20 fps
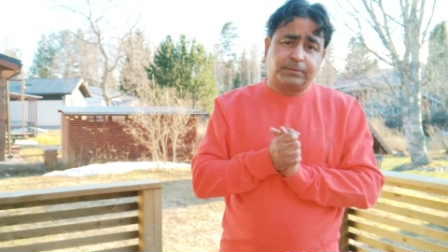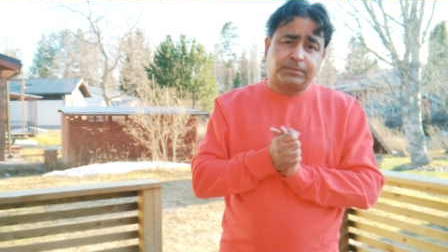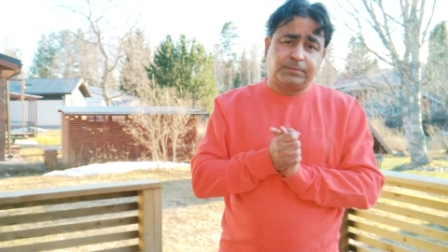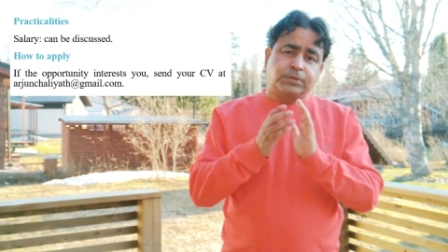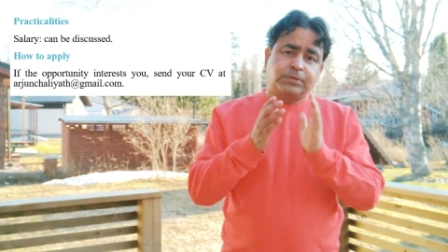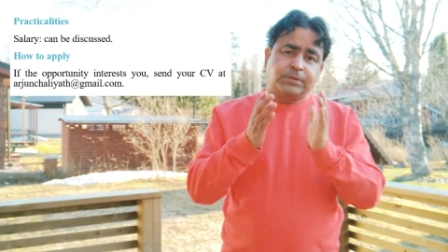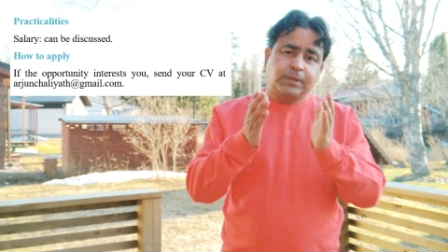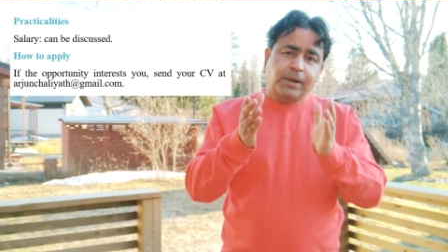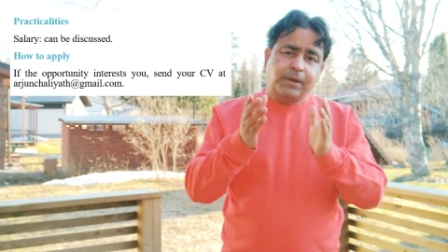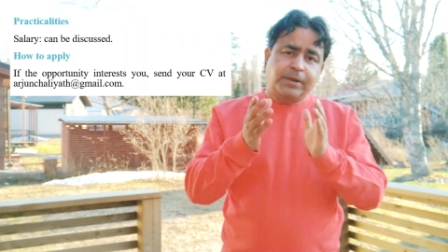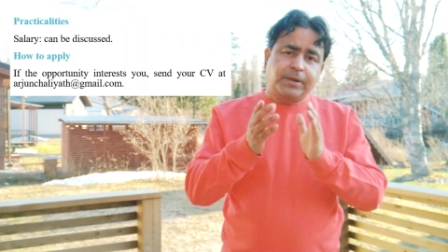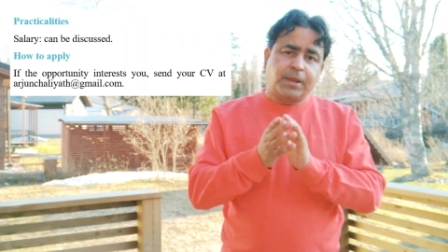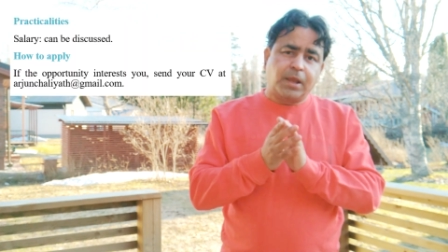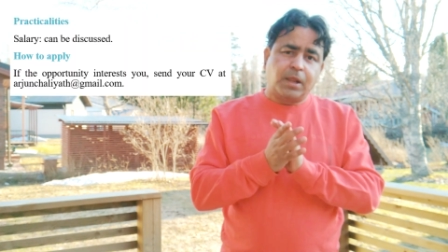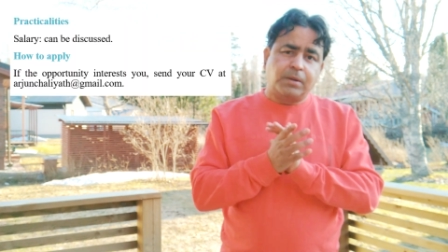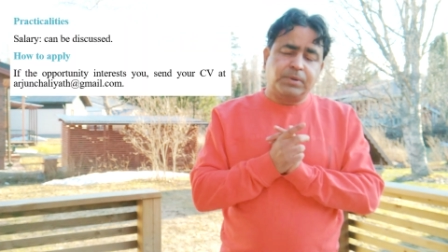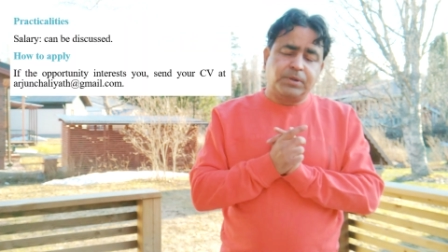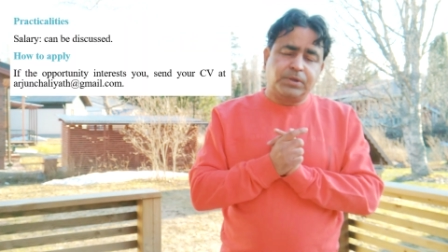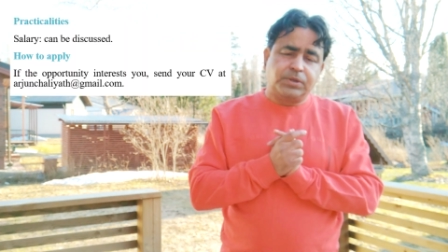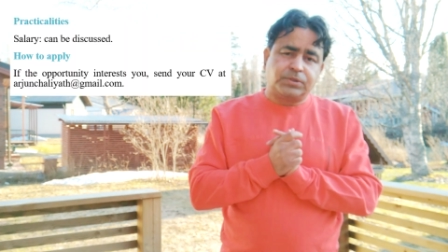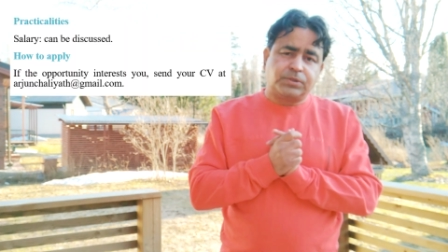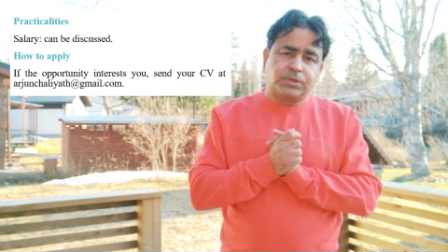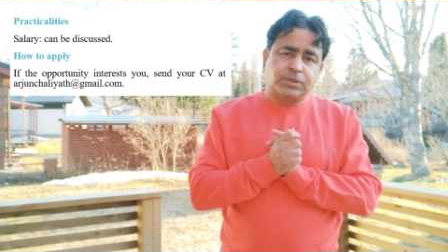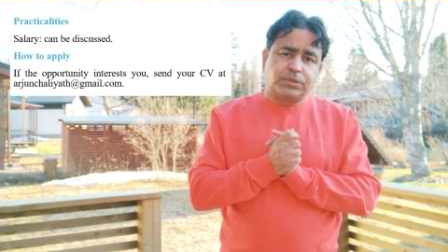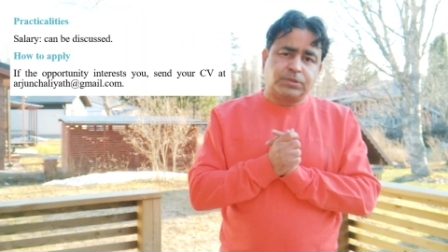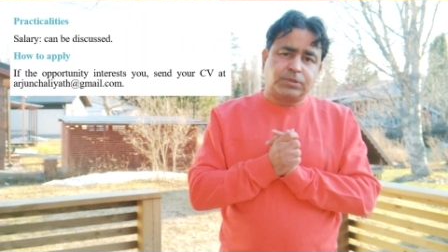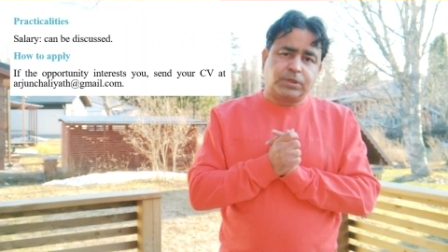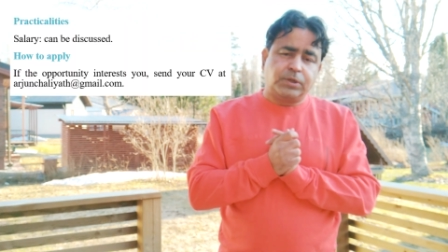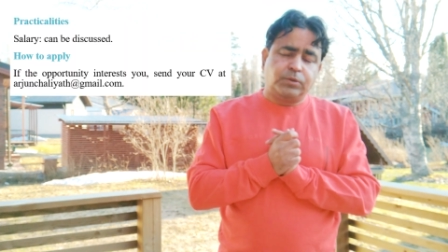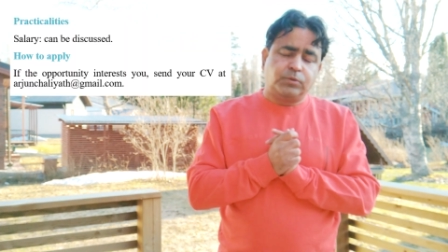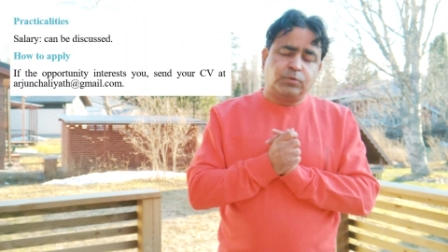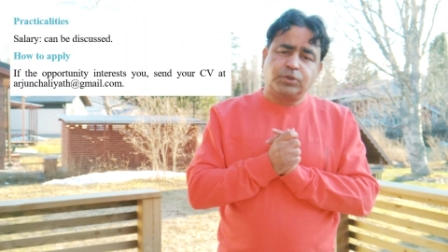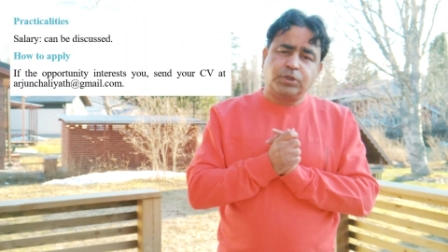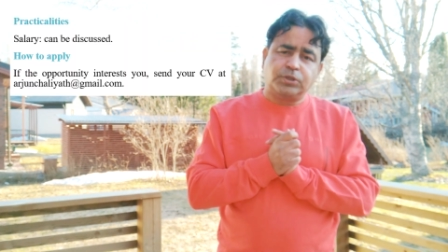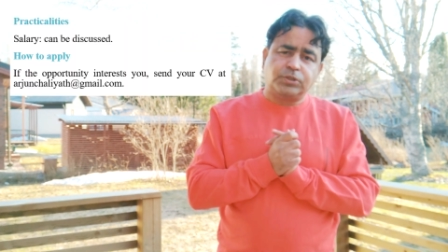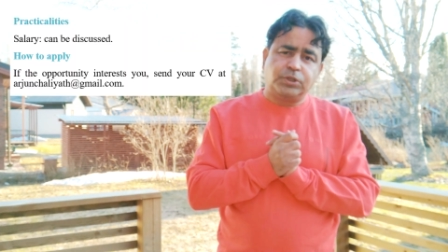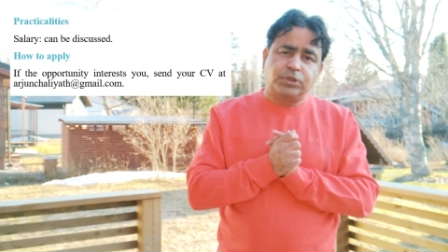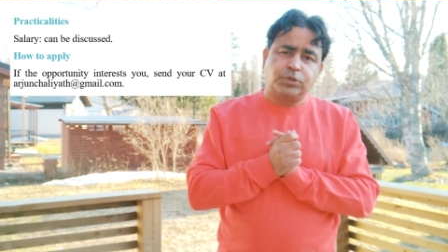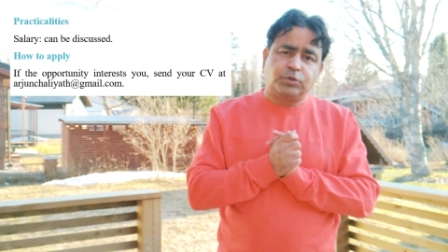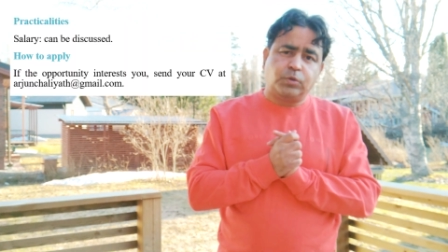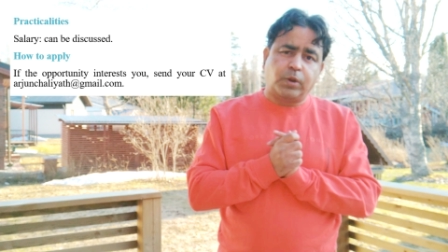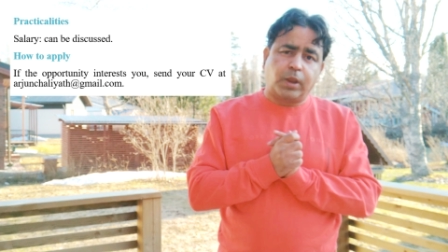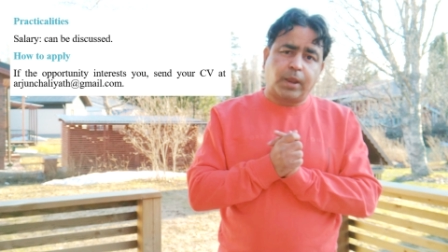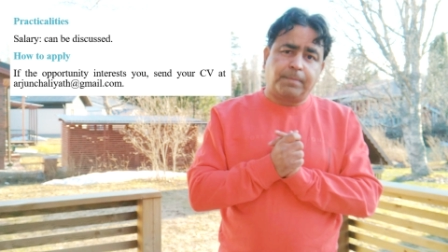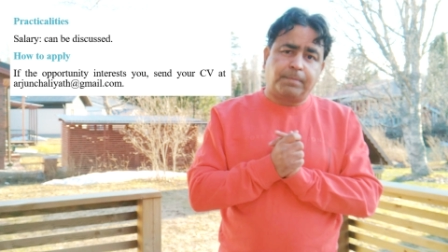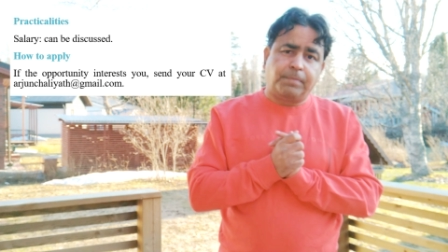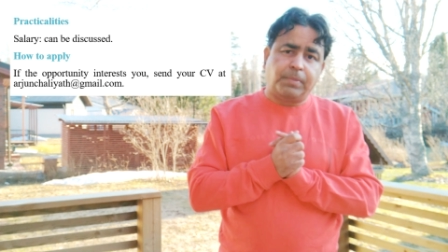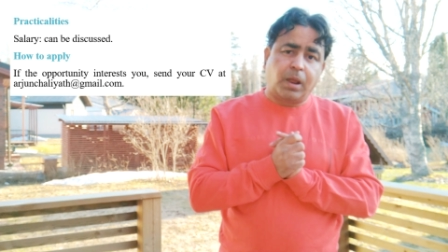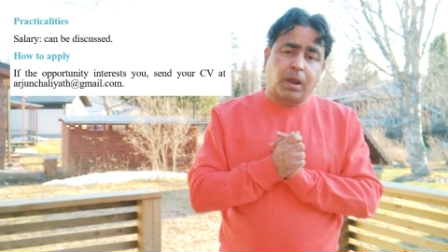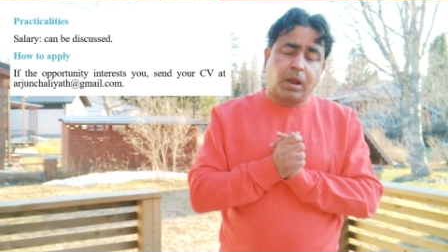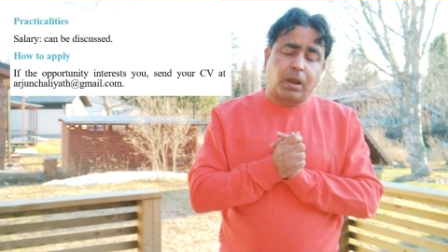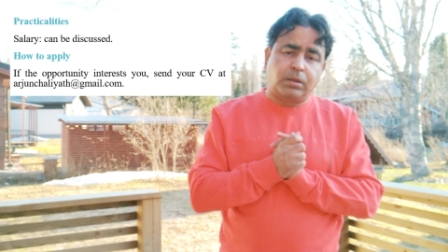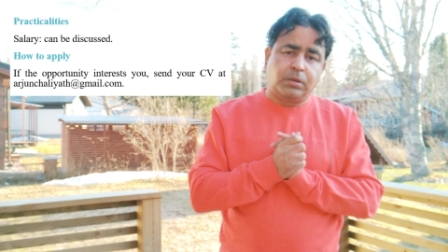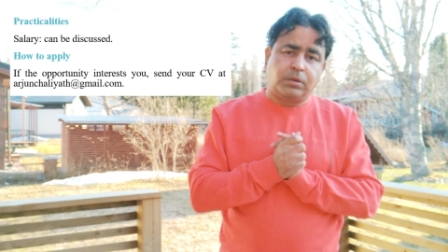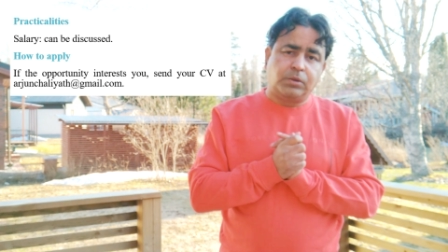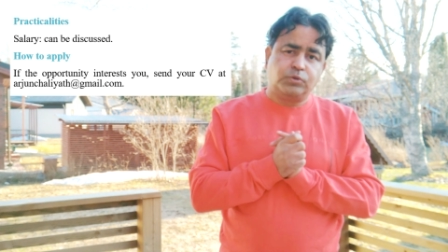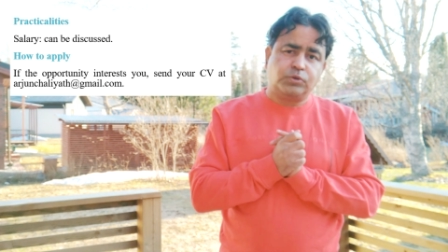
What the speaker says: So the salary can be discussed, and you just need to apply.